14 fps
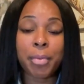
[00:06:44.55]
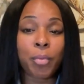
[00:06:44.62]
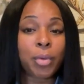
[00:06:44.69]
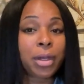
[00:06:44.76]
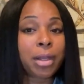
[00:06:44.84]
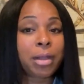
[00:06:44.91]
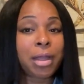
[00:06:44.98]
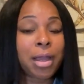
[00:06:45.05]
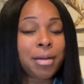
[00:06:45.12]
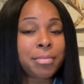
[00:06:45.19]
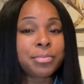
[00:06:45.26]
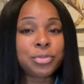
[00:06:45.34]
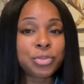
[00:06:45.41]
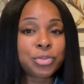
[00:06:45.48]
But when it
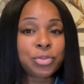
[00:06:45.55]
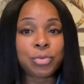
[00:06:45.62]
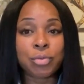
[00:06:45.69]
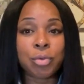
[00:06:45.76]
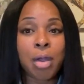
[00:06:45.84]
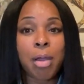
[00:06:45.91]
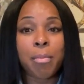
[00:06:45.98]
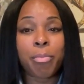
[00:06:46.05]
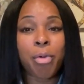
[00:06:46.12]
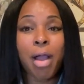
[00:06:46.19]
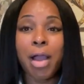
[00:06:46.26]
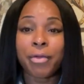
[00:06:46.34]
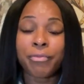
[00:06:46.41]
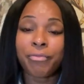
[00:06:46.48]
comes to
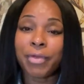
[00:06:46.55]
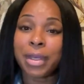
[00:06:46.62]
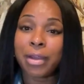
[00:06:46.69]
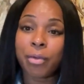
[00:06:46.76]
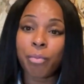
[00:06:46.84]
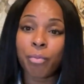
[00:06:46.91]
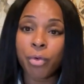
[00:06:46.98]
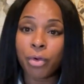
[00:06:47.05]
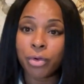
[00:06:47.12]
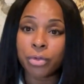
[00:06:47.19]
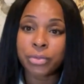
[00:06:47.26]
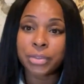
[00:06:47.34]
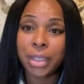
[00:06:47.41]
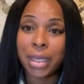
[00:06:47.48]
prophetic
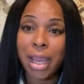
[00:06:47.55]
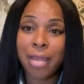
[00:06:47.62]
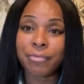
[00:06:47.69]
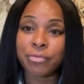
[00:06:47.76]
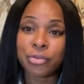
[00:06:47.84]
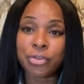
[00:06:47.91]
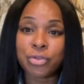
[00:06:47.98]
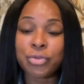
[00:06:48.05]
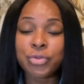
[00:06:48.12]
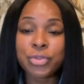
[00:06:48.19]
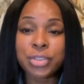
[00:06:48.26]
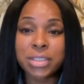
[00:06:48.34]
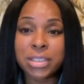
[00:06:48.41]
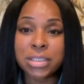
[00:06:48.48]
words that have due
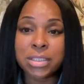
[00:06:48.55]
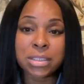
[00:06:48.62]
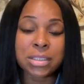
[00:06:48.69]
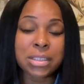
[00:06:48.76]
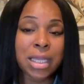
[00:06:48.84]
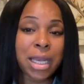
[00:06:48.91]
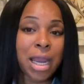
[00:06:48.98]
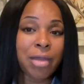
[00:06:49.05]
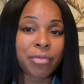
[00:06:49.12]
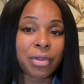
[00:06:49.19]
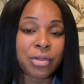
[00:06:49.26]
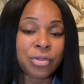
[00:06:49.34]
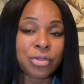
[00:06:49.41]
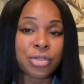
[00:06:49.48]
seasons, that have
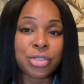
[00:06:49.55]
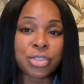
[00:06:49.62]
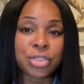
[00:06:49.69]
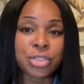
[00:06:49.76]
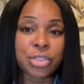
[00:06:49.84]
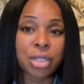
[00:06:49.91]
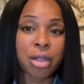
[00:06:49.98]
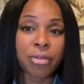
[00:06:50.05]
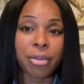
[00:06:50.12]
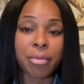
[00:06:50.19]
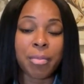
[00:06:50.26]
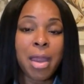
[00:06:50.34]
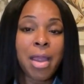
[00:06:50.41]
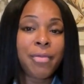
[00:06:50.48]
conditions on
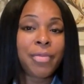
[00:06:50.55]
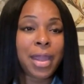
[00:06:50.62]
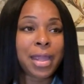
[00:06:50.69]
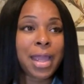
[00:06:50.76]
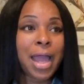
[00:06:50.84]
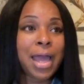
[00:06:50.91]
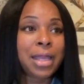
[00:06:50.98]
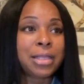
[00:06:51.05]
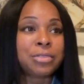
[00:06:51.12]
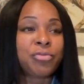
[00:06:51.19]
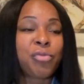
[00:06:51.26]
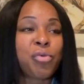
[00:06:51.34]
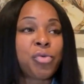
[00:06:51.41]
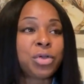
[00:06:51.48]
them, that God is
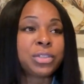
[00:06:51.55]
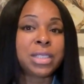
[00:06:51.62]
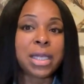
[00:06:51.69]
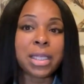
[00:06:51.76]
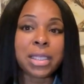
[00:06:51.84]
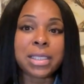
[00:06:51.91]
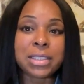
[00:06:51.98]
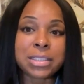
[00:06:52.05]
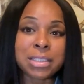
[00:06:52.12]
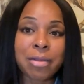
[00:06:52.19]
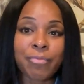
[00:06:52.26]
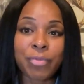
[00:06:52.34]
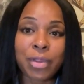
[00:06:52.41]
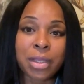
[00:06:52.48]
foretelling
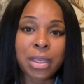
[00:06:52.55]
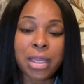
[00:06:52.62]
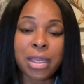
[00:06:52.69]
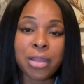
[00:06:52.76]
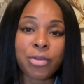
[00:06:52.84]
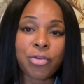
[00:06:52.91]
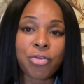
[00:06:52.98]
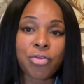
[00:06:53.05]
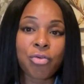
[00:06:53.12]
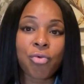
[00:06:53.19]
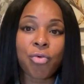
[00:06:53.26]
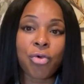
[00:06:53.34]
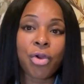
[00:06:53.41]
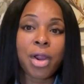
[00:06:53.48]
something in
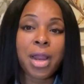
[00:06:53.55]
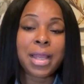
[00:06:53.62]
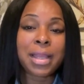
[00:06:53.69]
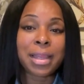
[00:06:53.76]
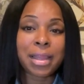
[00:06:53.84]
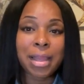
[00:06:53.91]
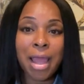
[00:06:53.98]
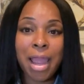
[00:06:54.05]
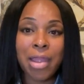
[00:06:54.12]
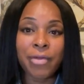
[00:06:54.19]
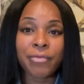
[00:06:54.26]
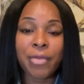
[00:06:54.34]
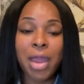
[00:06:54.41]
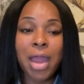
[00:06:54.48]
your
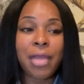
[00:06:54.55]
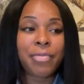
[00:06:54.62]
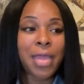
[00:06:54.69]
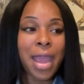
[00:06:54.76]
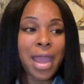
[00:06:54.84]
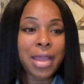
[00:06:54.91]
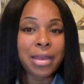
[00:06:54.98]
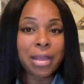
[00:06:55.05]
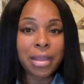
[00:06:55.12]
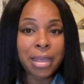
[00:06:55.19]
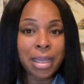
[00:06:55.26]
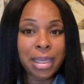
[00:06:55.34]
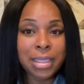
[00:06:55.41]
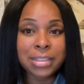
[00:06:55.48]
life that
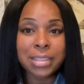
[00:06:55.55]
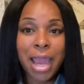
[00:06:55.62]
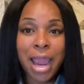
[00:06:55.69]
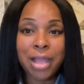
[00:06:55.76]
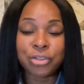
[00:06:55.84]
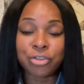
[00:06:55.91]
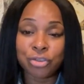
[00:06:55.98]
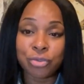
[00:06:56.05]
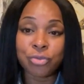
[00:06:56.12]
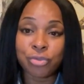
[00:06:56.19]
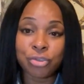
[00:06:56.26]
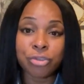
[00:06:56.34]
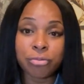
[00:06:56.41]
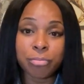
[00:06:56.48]
he's asked
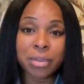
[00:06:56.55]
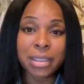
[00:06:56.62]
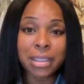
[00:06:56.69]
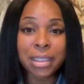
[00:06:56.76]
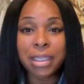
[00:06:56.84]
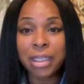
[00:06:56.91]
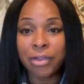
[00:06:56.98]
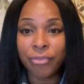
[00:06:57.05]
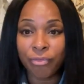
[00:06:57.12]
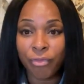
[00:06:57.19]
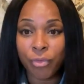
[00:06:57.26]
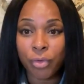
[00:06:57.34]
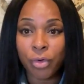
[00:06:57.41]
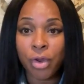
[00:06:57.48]
you to believe
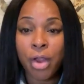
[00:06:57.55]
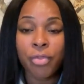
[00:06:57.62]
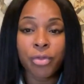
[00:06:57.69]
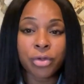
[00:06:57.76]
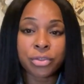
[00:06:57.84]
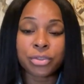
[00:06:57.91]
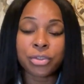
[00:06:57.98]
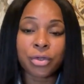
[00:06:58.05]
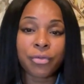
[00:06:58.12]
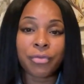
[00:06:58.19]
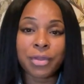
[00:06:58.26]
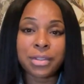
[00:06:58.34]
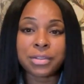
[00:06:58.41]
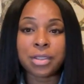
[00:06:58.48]
for, there are
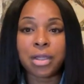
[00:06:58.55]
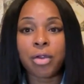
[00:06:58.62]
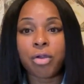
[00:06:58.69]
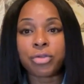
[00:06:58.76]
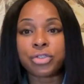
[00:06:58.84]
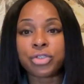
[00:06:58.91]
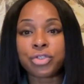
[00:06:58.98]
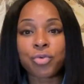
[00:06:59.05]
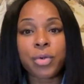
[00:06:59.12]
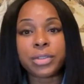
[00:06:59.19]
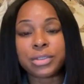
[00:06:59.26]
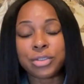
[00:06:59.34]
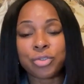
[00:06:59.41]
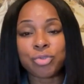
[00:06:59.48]
certain things that are just
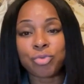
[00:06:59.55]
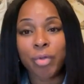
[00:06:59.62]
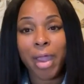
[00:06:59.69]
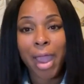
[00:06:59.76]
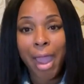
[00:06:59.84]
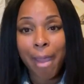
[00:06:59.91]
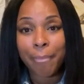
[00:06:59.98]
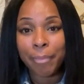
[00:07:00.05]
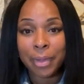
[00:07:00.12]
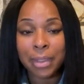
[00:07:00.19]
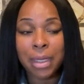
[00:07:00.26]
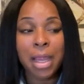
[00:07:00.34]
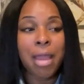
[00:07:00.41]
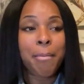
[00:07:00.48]
going to happen